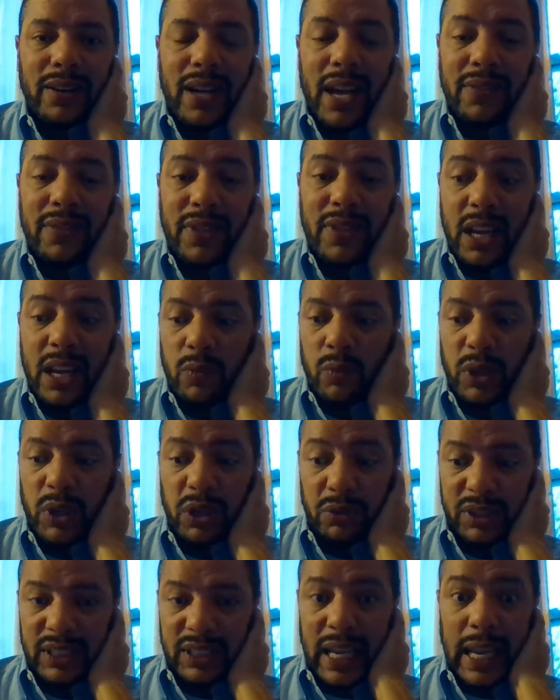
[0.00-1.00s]
And then when
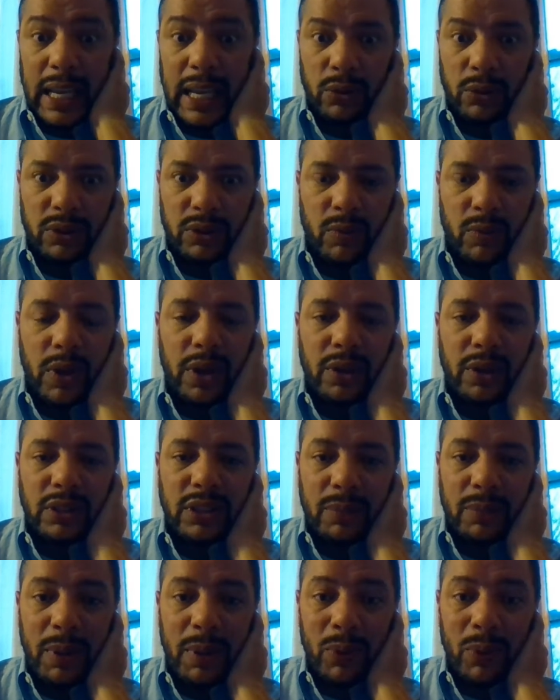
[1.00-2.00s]
you're saying those
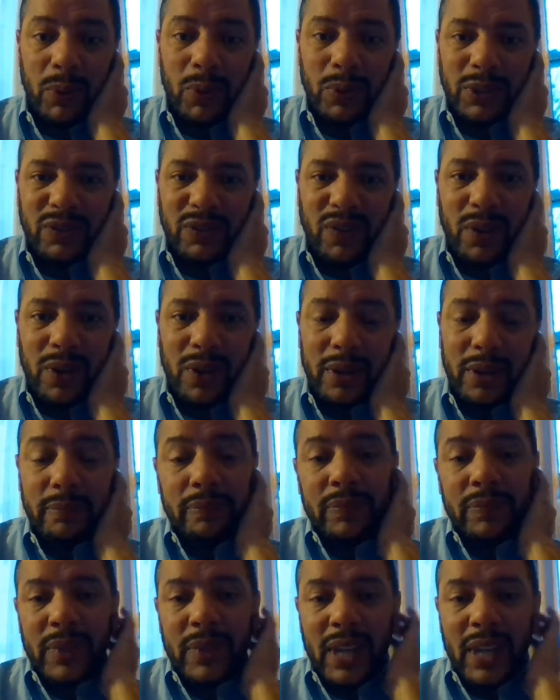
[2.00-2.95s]
words to people who it's for,